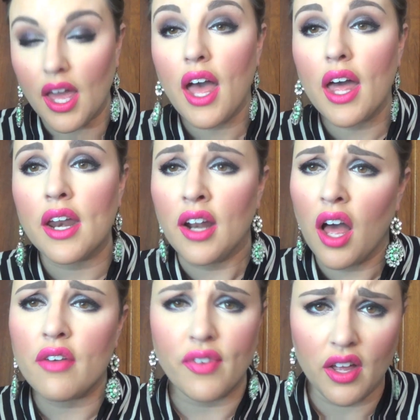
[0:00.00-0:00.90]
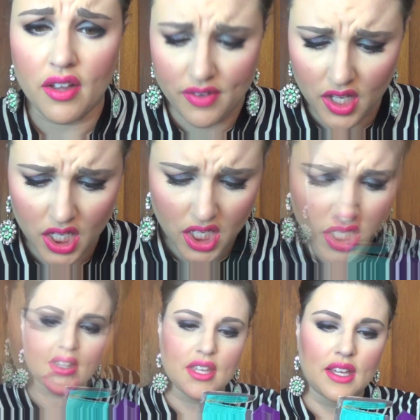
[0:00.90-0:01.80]
get enough of
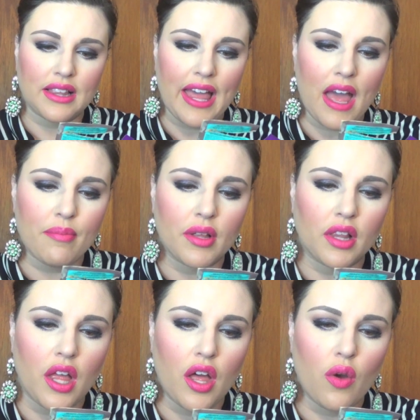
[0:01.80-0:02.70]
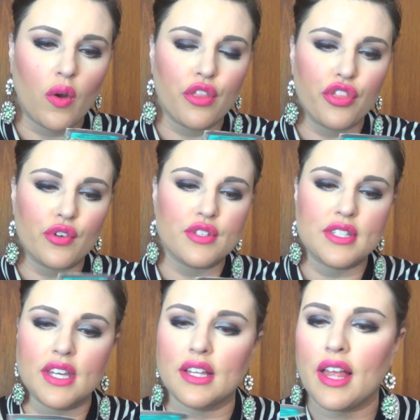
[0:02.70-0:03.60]
it. The Glam Glow
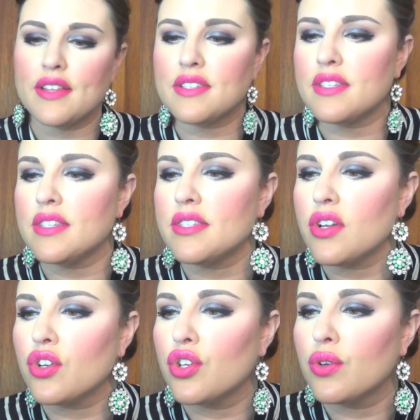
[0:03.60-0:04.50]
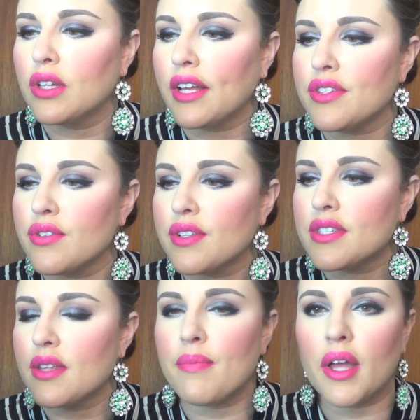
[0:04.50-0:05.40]
Thirsty Cleanse. This is their new cleanser. It's
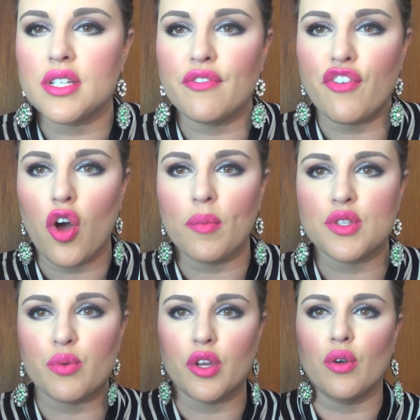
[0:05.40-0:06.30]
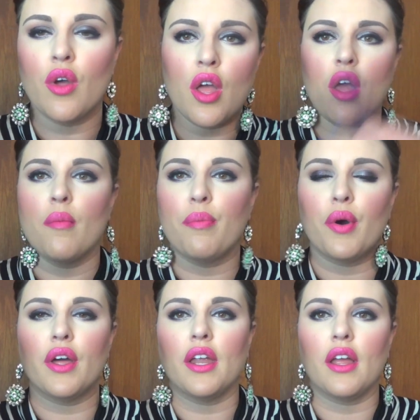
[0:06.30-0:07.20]
the mud to foam. It's where you
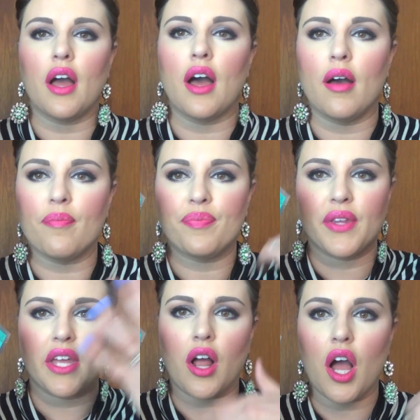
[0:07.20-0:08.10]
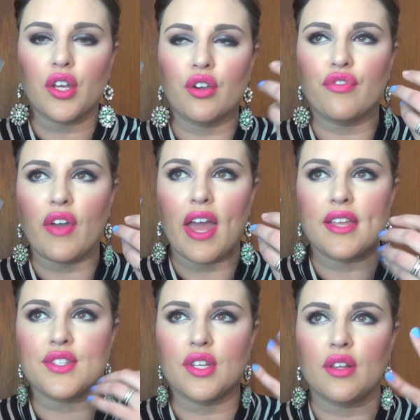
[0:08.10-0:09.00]
put it on your
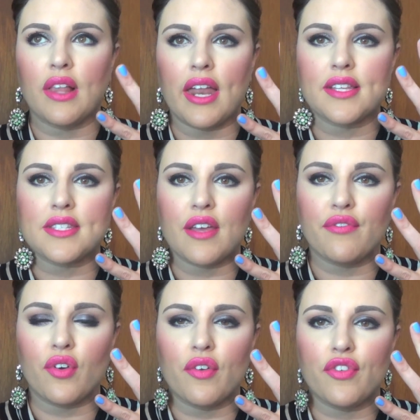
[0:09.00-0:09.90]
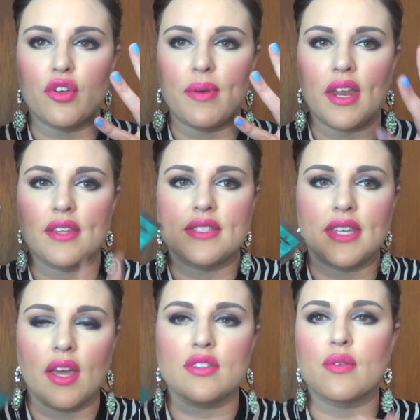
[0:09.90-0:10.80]
face, you let it sit for a few minutes,
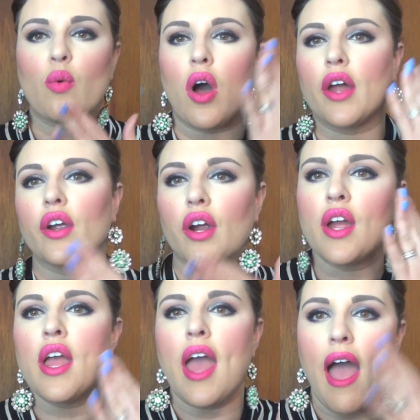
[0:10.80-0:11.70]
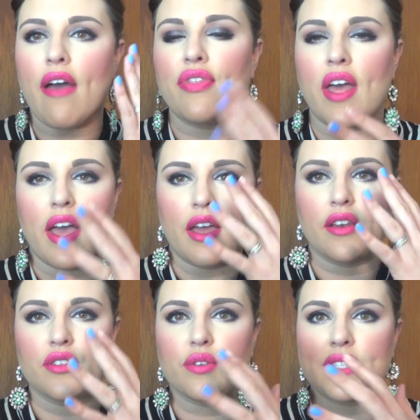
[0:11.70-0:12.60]
get some water, and
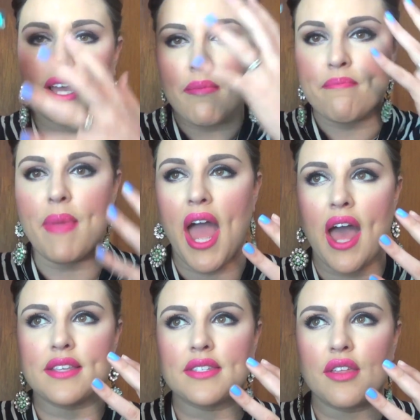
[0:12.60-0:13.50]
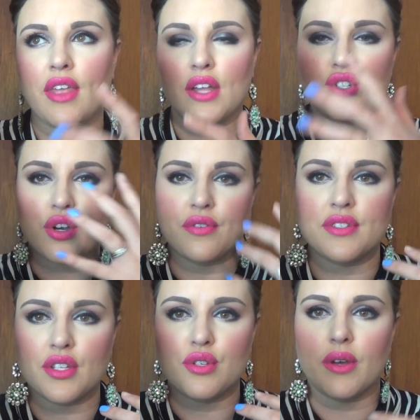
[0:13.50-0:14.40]
then, so it's like a mask that turns
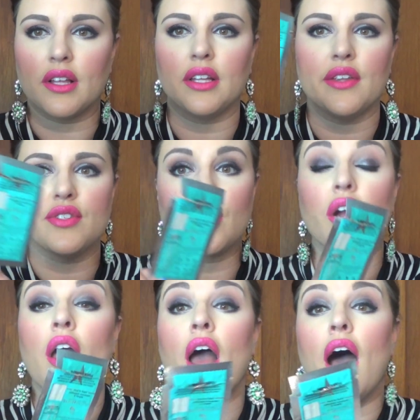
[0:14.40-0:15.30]
into a cleanser.